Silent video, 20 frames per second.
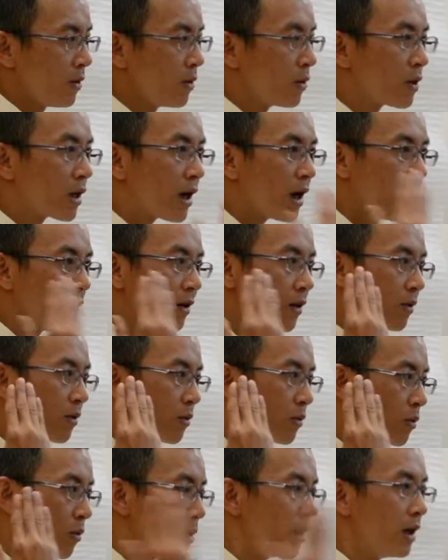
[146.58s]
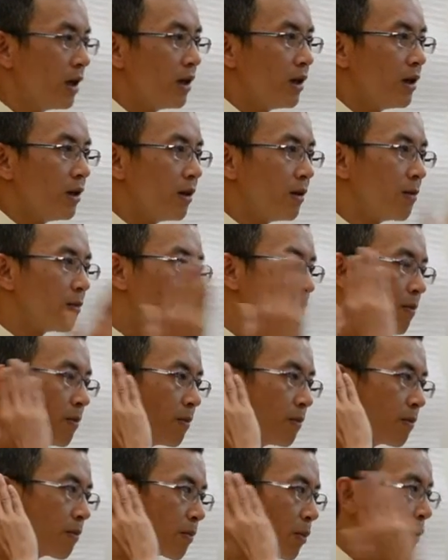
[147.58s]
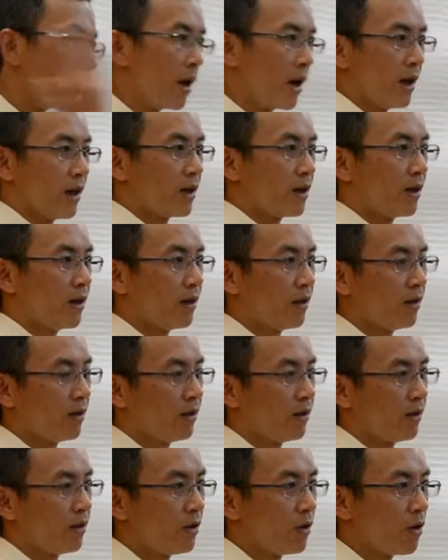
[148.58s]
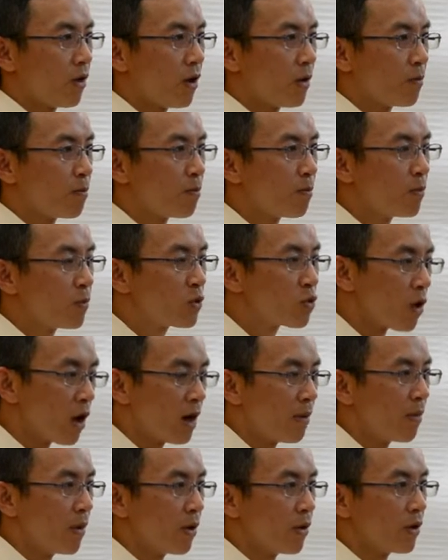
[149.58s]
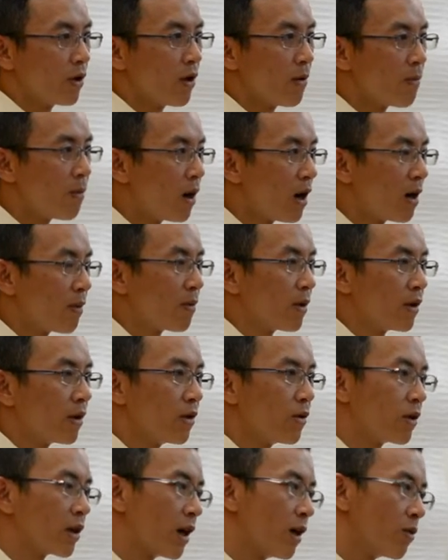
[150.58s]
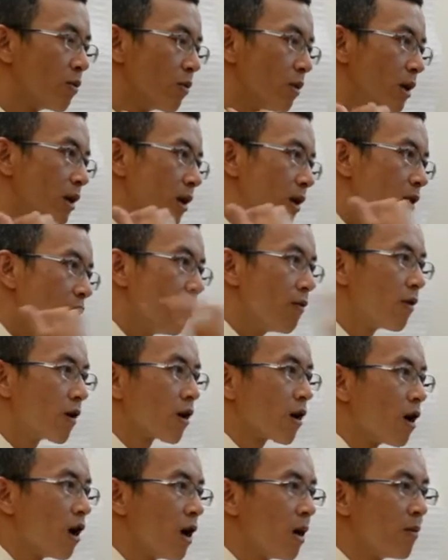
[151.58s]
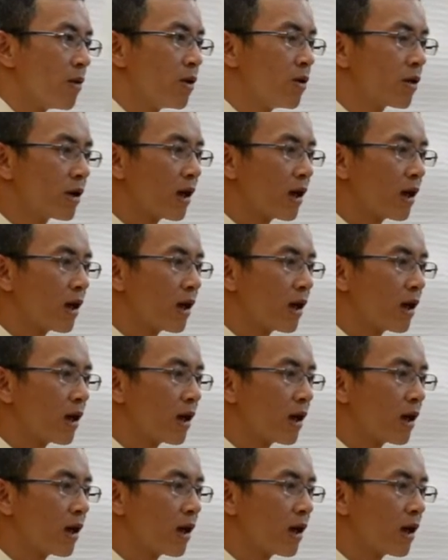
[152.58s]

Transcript: You can really break your trouble, your problem. You can really overcome.